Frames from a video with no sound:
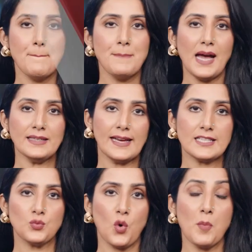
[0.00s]

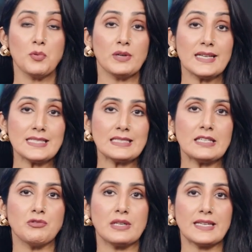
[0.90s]
PancakeSwap
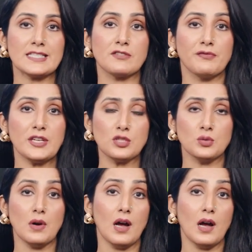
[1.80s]
recently released V2,